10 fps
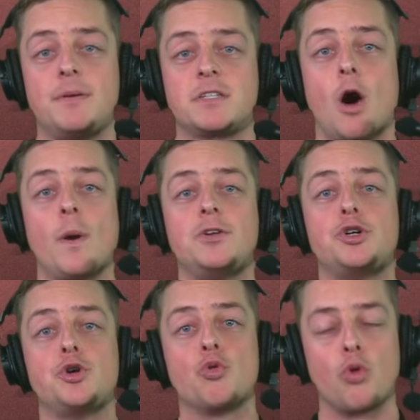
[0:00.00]
is going
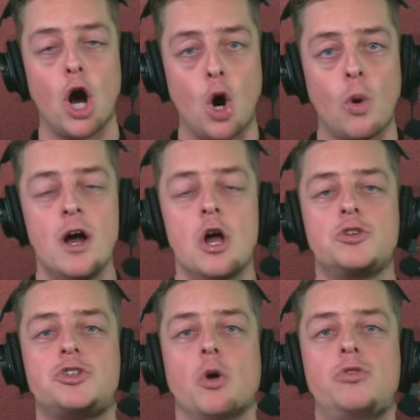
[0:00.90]
to grow.
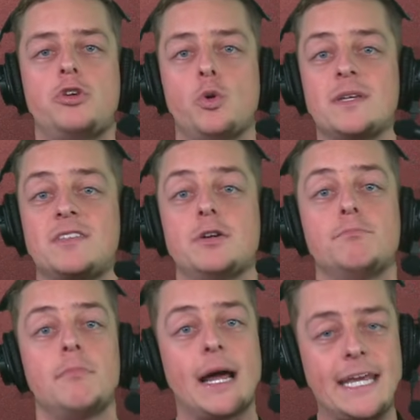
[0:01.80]
So too is the
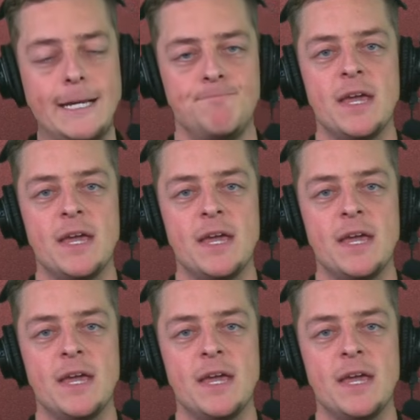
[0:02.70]
money